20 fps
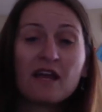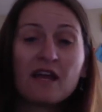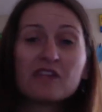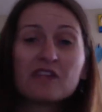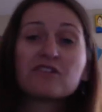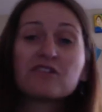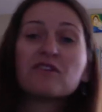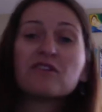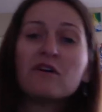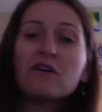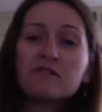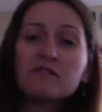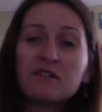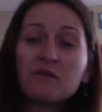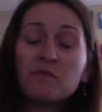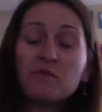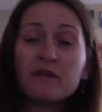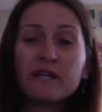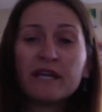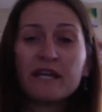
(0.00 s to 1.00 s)
So you also
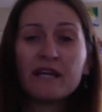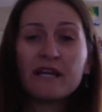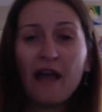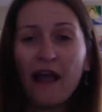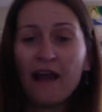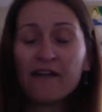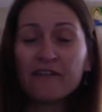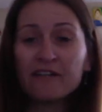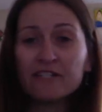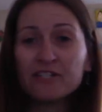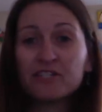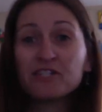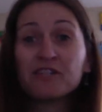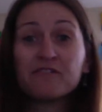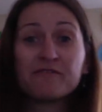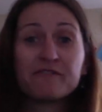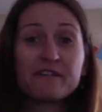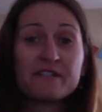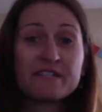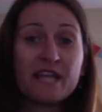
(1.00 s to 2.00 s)
want to encourage
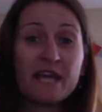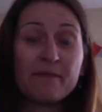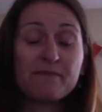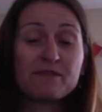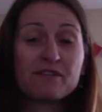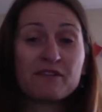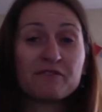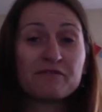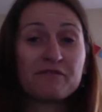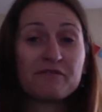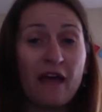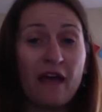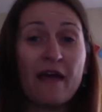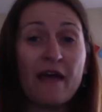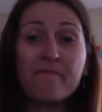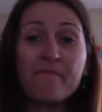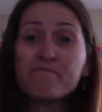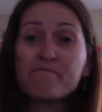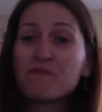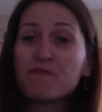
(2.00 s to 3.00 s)
different types of
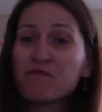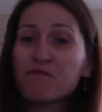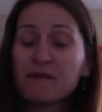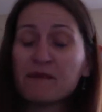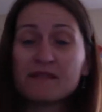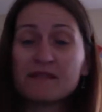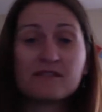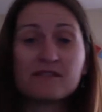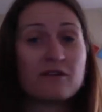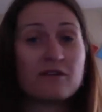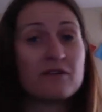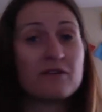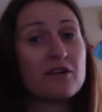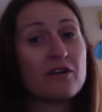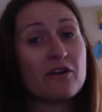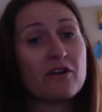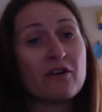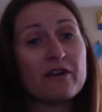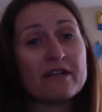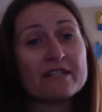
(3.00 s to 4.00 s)
movements. So,
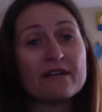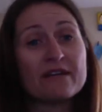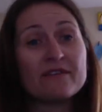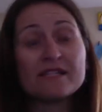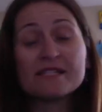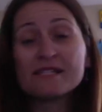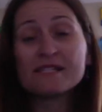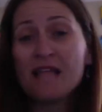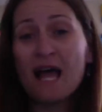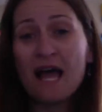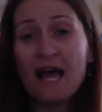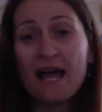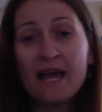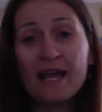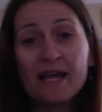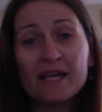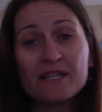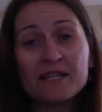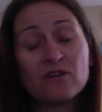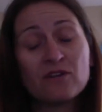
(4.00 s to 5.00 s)
going down the
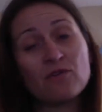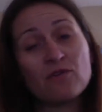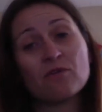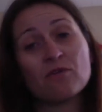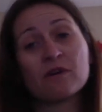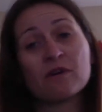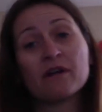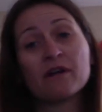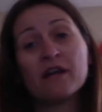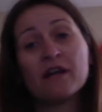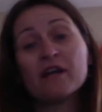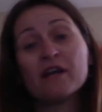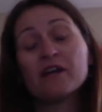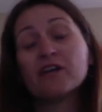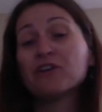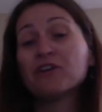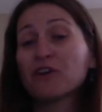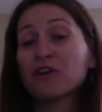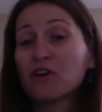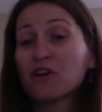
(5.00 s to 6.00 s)
slide, or,
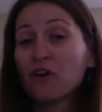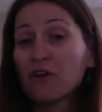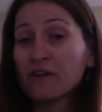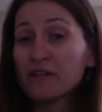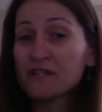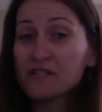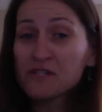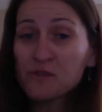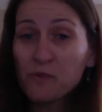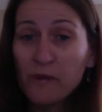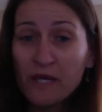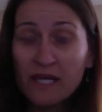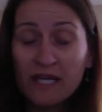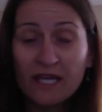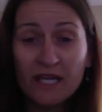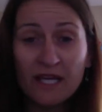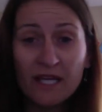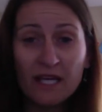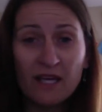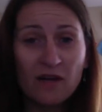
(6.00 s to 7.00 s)
going
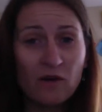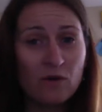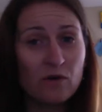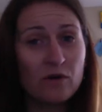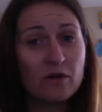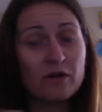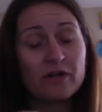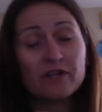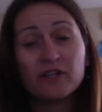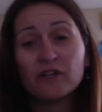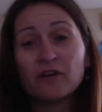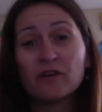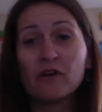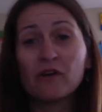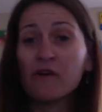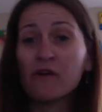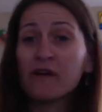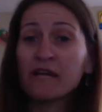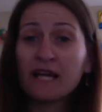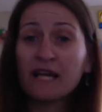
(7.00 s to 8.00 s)
swinging, or,
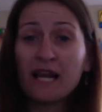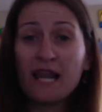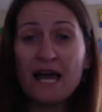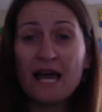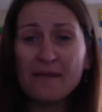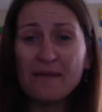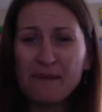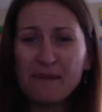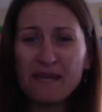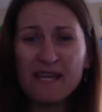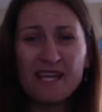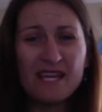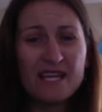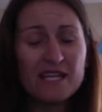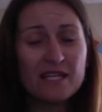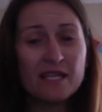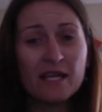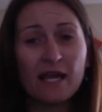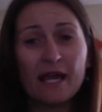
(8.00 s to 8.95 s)
going climbing.